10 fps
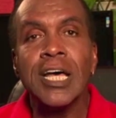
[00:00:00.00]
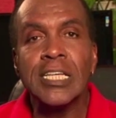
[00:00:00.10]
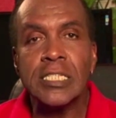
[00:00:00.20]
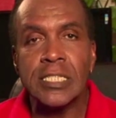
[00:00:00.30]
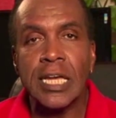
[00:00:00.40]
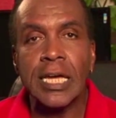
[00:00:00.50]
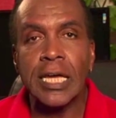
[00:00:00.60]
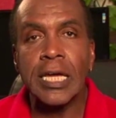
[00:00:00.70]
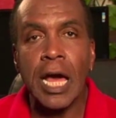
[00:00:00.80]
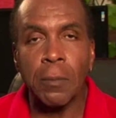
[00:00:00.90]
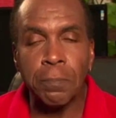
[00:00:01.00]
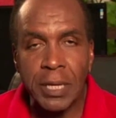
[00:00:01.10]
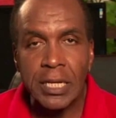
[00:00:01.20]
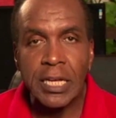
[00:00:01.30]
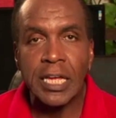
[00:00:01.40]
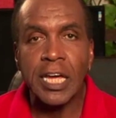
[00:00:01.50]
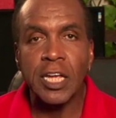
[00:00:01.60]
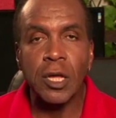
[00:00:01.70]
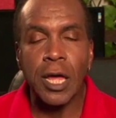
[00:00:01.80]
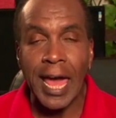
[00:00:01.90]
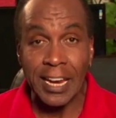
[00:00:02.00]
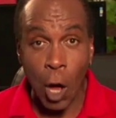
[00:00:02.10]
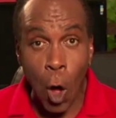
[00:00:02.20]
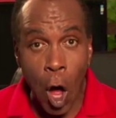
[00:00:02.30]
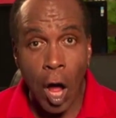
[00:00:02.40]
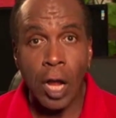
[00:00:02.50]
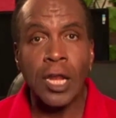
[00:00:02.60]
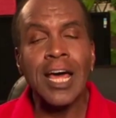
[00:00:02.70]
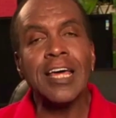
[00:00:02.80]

singing ability at all,